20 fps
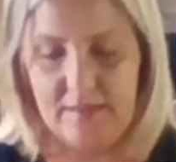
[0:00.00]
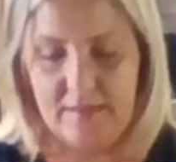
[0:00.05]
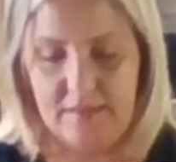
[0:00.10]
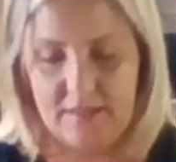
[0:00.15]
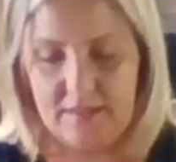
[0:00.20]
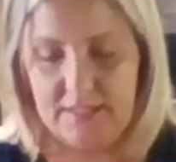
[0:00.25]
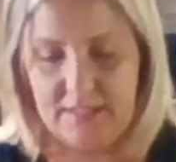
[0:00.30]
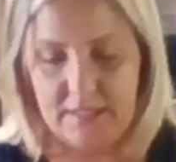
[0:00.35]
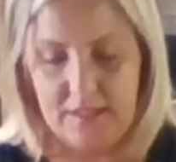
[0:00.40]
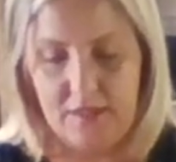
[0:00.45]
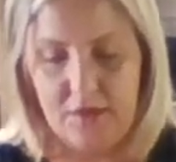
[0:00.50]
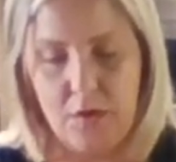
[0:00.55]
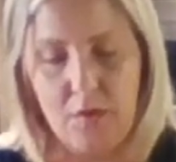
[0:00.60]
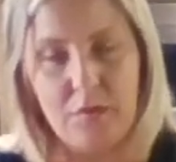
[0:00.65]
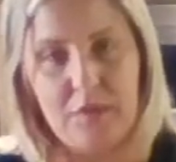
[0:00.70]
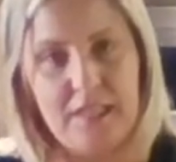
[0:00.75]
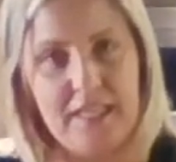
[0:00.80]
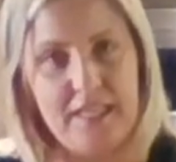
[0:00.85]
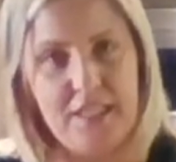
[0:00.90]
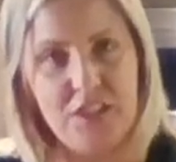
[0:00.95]
the
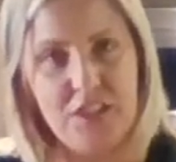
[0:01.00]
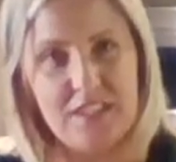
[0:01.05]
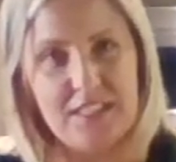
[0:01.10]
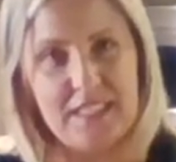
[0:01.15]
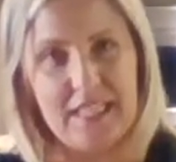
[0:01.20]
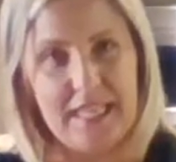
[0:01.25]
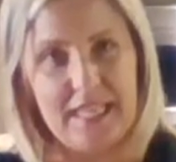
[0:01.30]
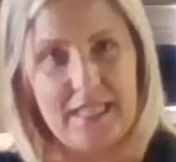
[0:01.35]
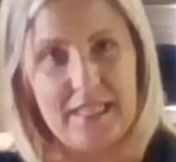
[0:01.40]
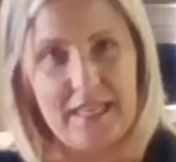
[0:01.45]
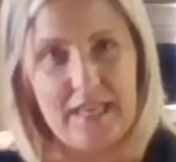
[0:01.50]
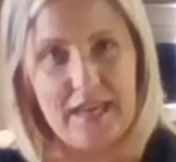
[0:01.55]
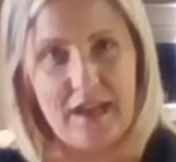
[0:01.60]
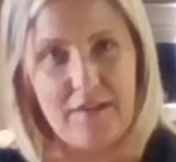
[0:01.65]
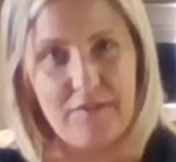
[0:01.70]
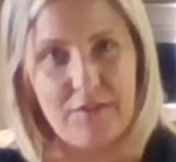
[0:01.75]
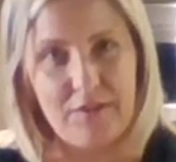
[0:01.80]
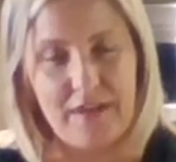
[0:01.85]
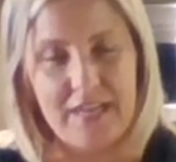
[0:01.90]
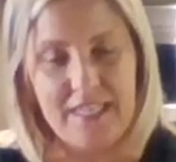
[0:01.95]
silicone lid, just lightly
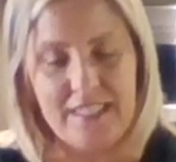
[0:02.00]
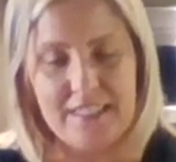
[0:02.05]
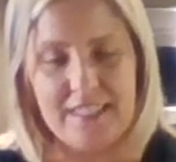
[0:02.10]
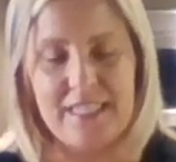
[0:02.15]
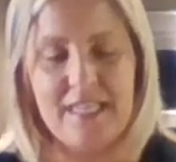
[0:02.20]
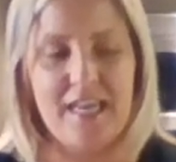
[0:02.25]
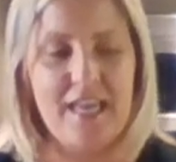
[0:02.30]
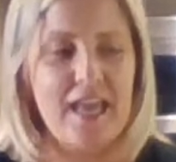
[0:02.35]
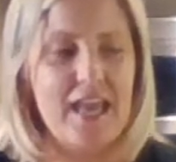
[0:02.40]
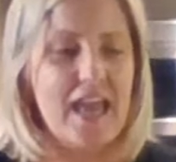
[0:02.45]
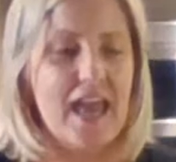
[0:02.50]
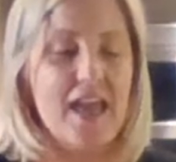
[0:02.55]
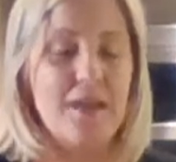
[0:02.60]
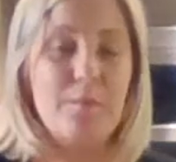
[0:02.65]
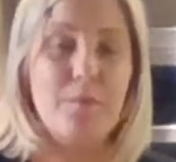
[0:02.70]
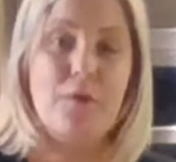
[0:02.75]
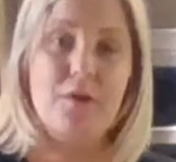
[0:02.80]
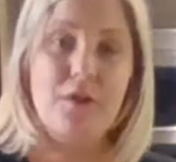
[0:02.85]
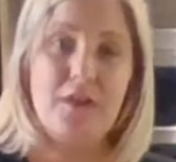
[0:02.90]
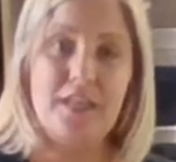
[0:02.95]
cover it
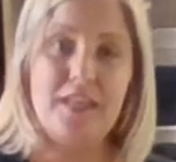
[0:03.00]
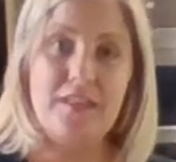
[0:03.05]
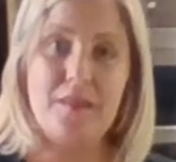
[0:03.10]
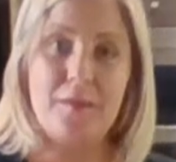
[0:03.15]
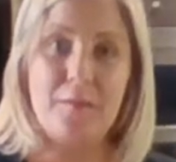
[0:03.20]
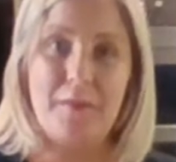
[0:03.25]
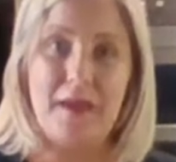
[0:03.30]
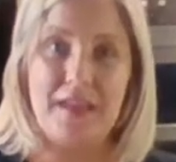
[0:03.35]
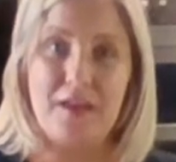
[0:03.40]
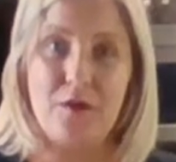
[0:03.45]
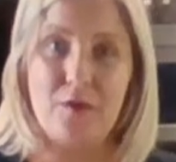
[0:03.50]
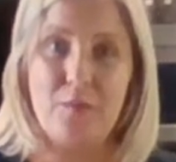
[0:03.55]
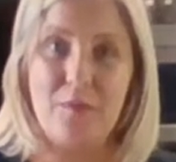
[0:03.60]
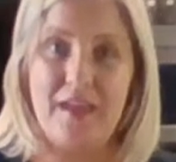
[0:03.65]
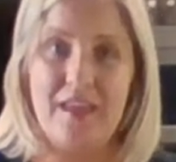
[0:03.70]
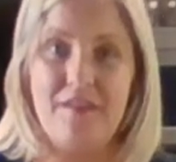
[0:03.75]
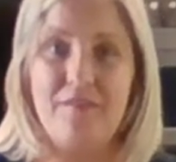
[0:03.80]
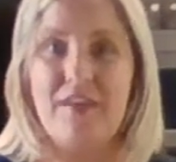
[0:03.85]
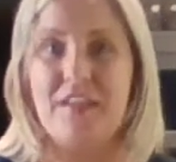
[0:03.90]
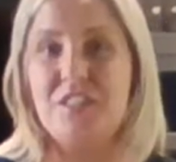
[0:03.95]
and put it in the
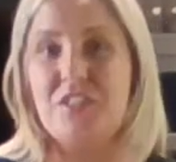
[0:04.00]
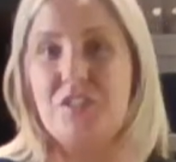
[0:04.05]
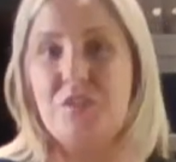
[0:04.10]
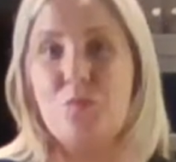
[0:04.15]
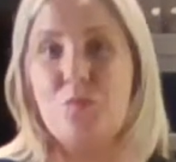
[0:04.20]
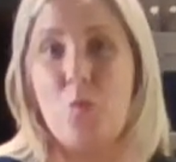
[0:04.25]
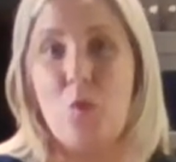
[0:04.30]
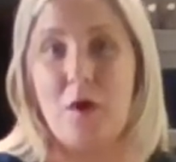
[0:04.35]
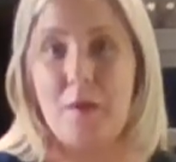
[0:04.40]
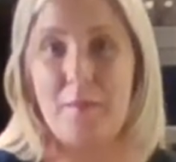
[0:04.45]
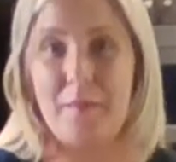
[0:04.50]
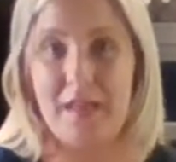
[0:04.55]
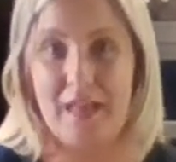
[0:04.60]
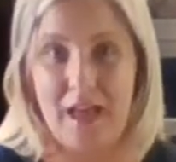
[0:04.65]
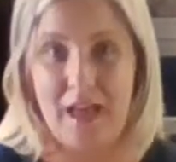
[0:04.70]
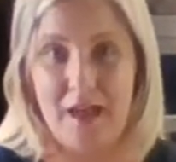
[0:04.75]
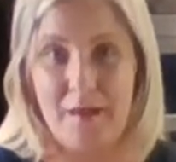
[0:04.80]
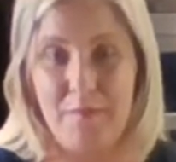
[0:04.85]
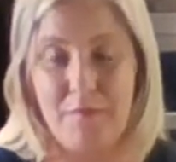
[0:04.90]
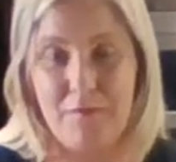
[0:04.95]
microwave and just warm it
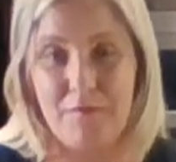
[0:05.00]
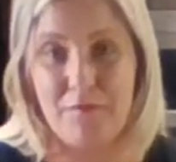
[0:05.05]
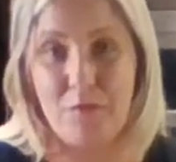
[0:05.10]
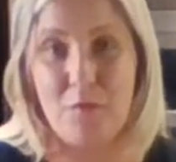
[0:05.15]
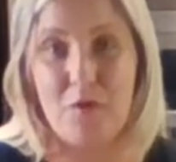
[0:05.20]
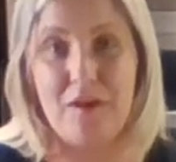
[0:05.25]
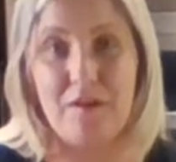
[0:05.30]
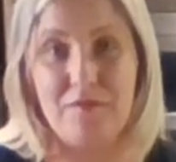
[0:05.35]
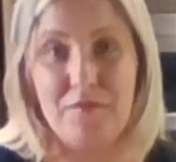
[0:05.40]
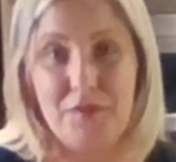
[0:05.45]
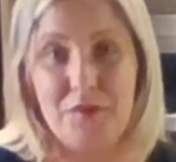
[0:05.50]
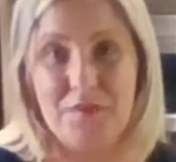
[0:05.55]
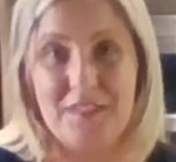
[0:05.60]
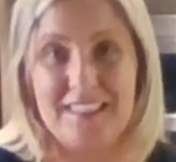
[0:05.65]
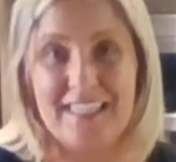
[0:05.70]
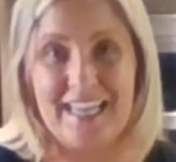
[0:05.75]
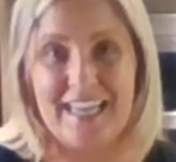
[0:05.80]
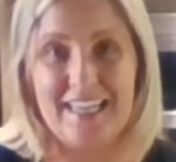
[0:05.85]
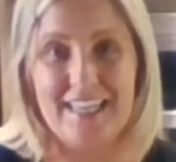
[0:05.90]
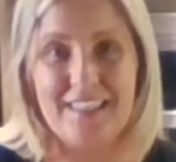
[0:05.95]
up for a few
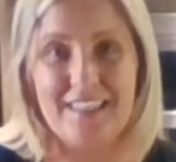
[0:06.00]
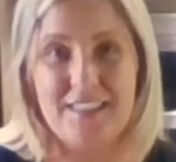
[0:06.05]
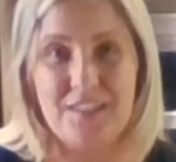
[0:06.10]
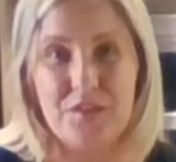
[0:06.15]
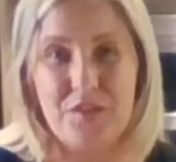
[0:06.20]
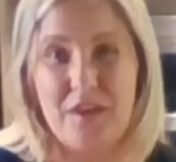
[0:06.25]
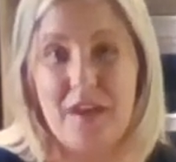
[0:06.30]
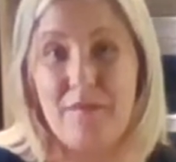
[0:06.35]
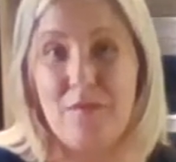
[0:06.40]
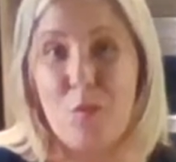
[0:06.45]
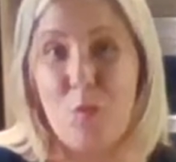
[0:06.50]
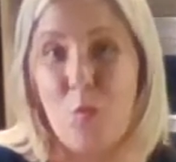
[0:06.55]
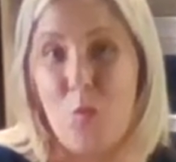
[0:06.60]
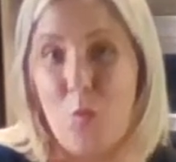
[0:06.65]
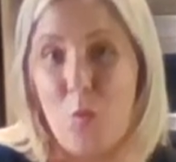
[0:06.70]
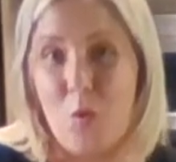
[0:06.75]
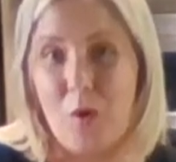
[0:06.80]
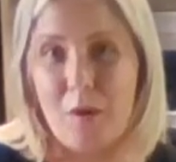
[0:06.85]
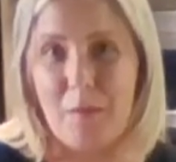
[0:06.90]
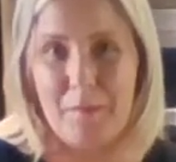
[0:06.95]
seconds so you have a
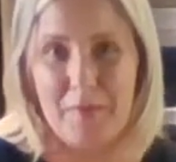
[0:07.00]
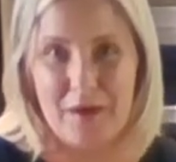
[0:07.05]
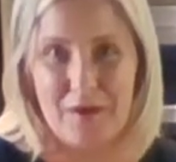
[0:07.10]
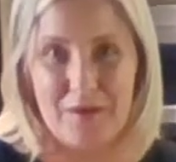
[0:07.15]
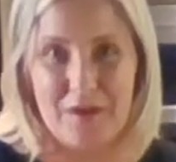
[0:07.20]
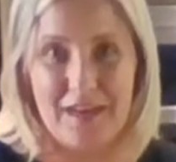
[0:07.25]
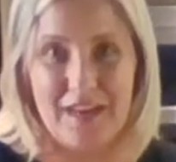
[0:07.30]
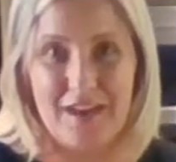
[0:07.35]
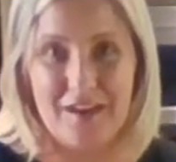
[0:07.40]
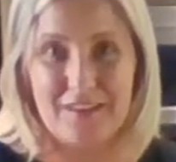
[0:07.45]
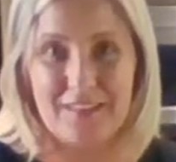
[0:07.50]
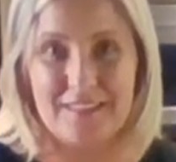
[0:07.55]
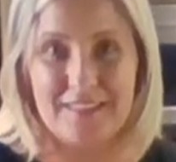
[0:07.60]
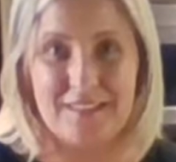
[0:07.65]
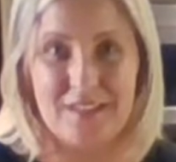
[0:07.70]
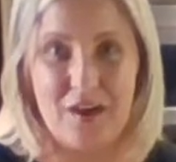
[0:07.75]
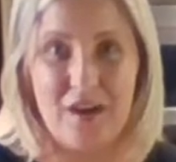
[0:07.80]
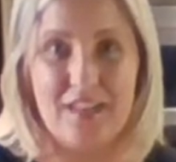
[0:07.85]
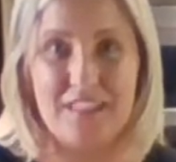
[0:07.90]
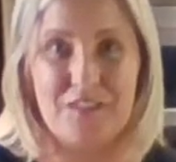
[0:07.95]
warm marinara
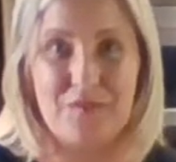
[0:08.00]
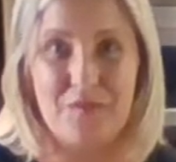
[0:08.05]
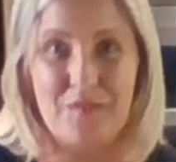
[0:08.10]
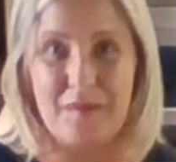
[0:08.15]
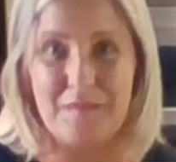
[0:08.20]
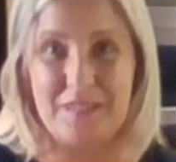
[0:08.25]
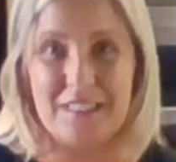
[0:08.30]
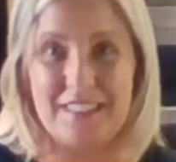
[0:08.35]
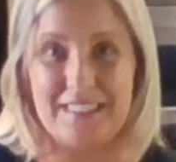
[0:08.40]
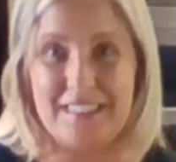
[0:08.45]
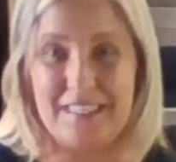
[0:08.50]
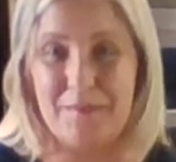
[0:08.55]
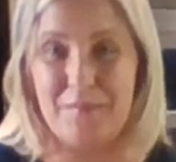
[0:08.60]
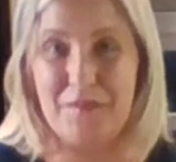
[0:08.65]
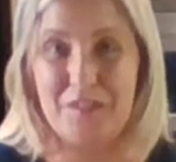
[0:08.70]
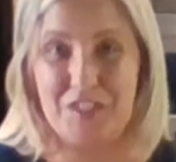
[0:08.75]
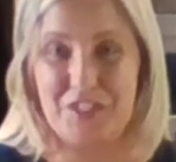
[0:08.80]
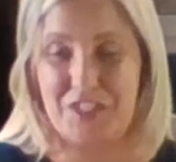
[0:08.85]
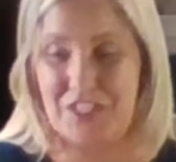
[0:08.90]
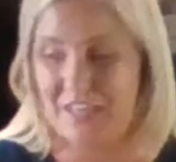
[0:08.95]
sauce for them to dip
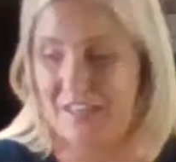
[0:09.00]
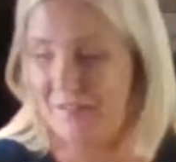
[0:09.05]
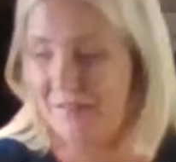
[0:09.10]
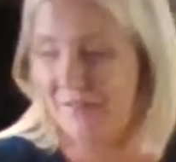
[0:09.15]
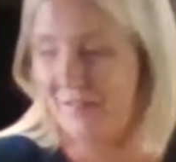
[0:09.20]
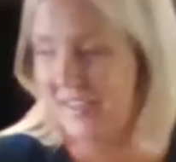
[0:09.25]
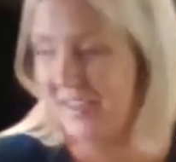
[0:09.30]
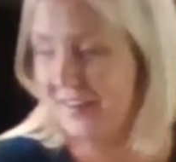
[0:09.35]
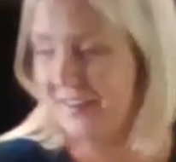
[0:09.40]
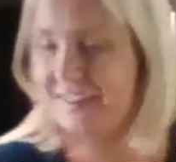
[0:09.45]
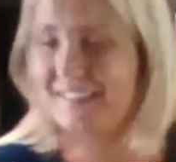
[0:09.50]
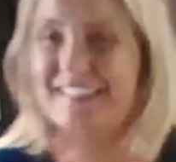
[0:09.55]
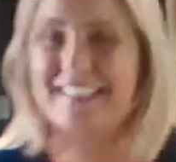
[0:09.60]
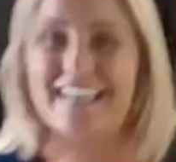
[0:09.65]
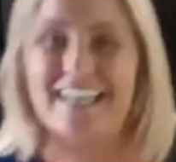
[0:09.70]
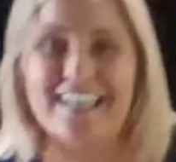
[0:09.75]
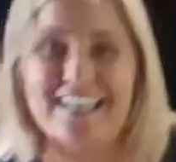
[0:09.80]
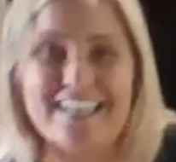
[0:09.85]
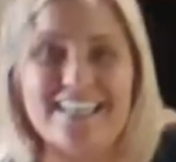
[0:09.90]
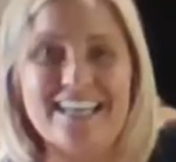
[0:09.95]
the chicken fingers
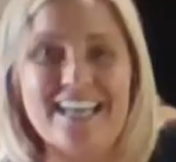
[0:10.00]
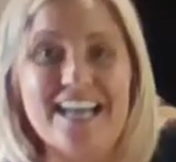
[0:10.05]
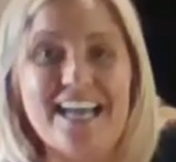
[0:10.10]
in.